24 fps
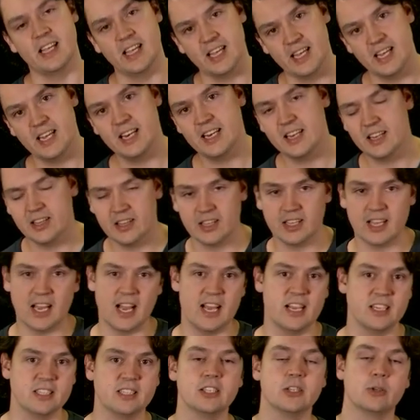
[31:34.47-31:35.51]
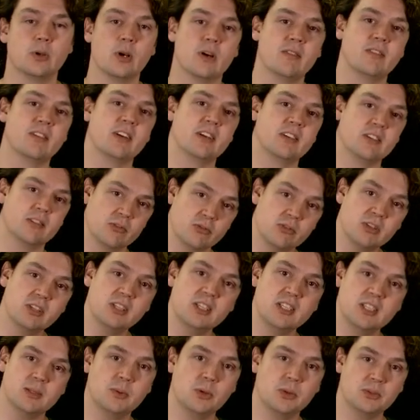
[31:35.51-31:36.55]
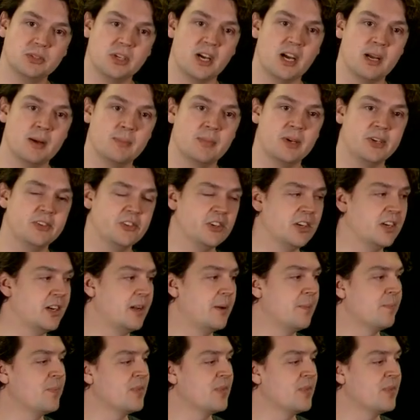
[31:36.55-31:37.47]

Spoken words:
In the case that you have a really small time budget,